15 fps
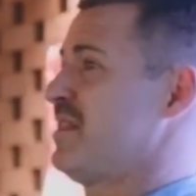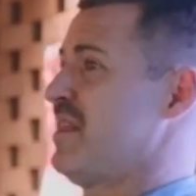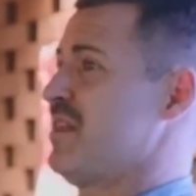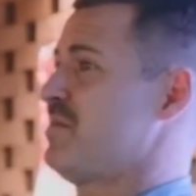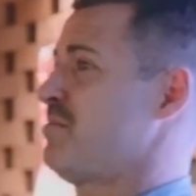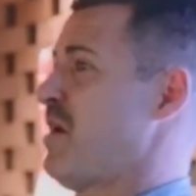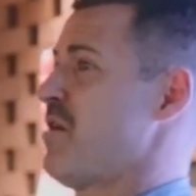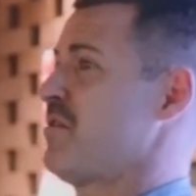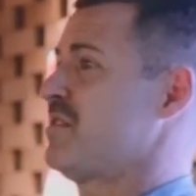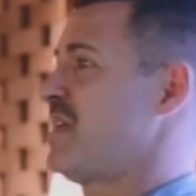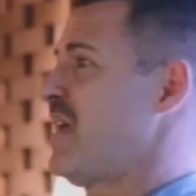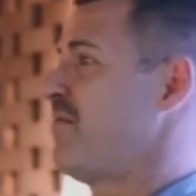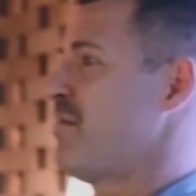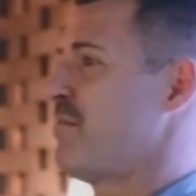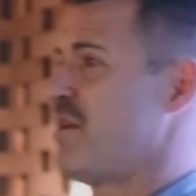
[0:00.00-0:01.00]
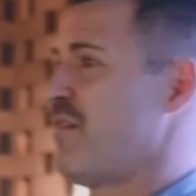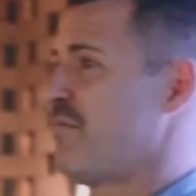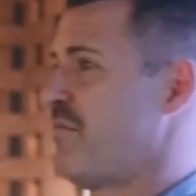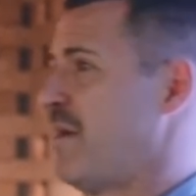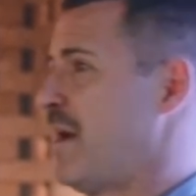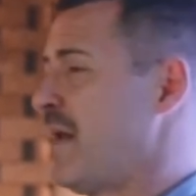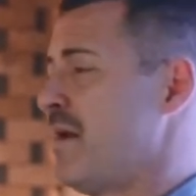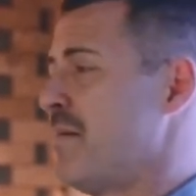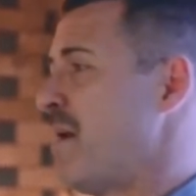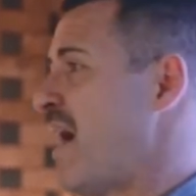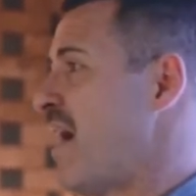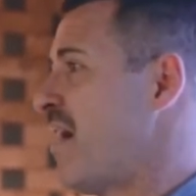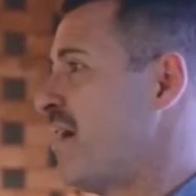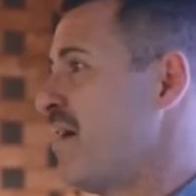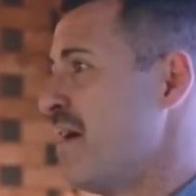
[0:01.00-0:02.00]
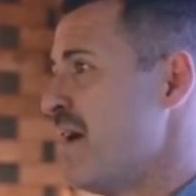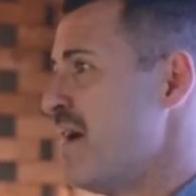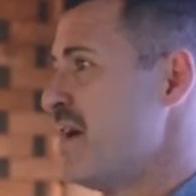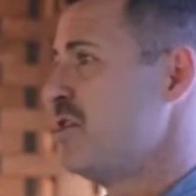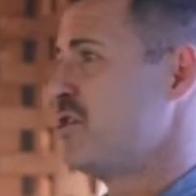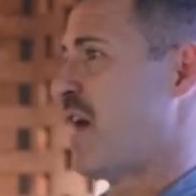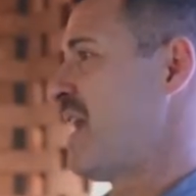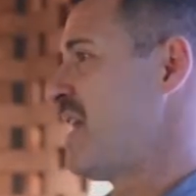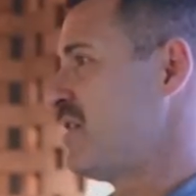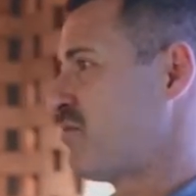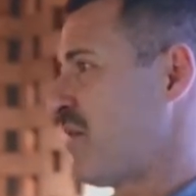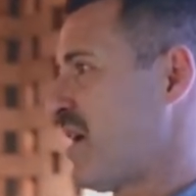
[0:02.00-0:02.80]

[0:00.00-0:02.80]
and then his parents saved up enough money to buy a Chinese